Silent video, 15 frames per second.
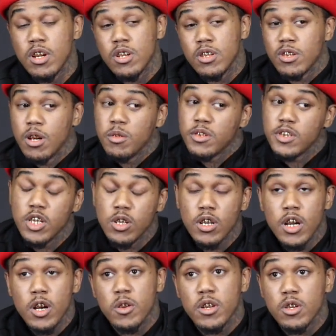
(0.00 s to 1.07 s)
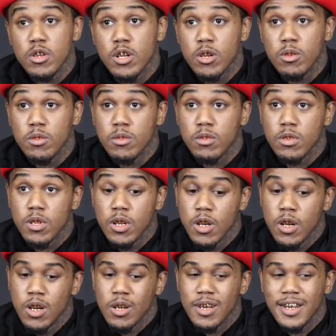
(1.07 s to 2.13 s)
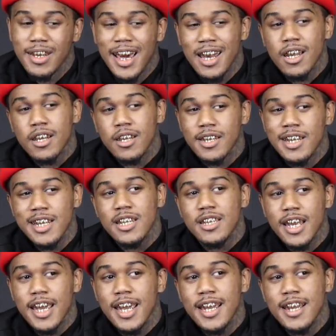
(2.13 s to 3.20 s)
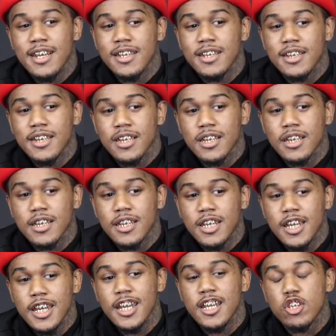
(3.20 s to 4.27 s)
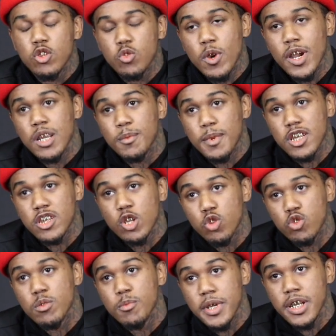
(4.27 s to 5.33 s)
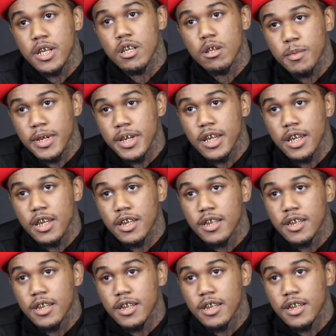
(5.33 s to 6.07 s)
So I'm still learning, you know. A lot of these days, kids is raised by social media, man.